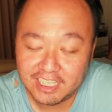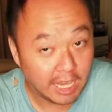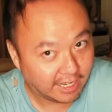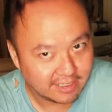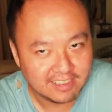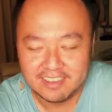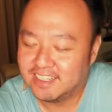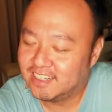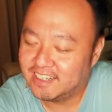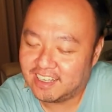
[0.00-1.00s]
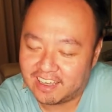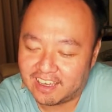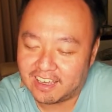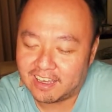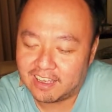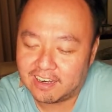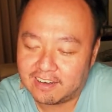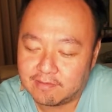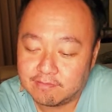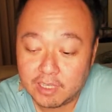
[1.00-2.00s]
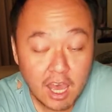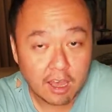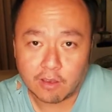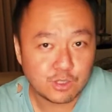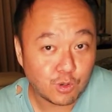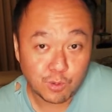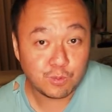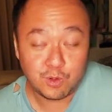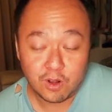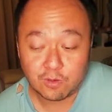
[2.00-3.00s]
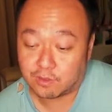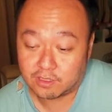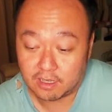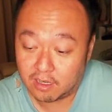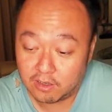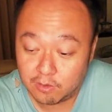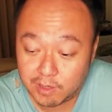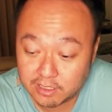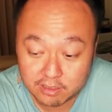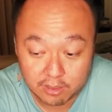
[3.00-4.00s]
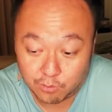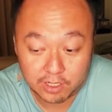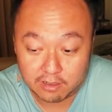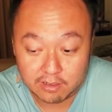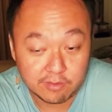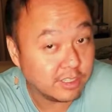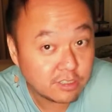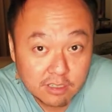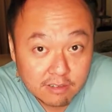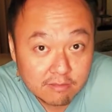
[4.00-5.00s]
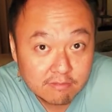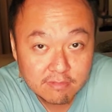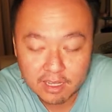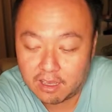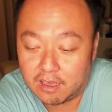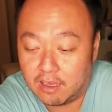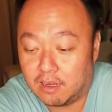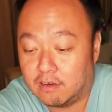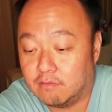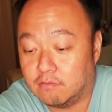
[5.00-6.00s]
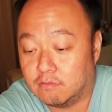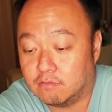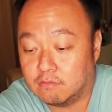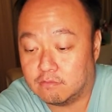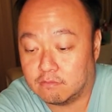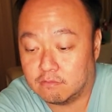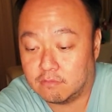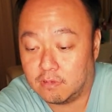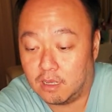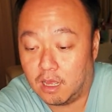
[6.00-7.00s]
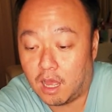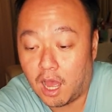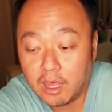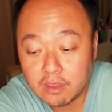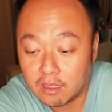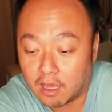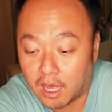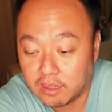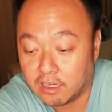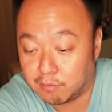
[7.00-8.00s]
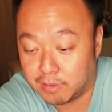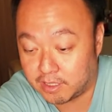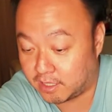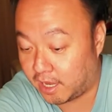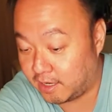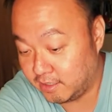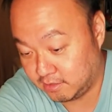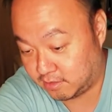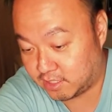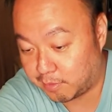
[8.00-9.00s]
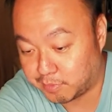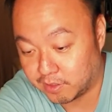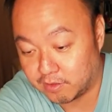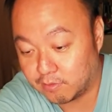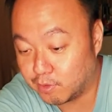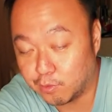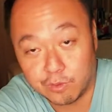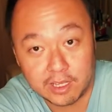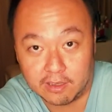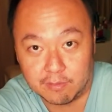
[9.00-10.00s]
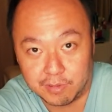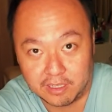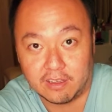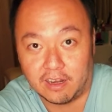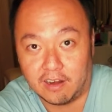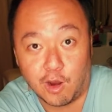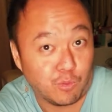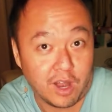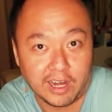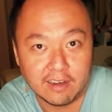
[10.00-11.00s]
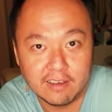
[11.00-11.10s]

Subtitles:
yet. And yeah, so who knows? You might still win the division, and I think the Big Ten is champion. Will win the Big Ten outright.